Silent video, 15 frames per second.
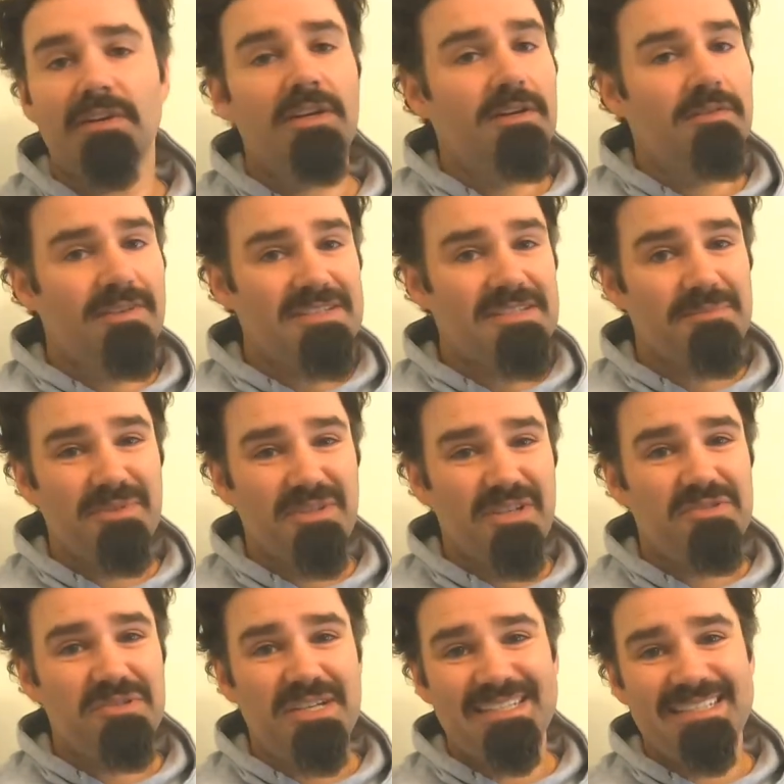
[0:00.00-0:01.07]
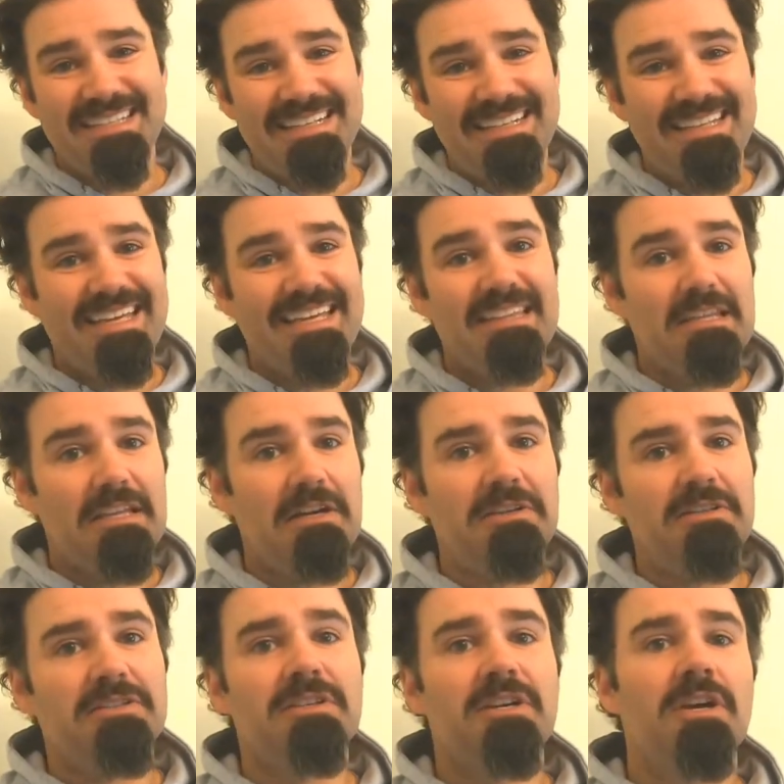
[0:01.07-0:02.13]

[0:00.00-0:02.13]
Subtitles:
If that's something you're interested in, get in touch.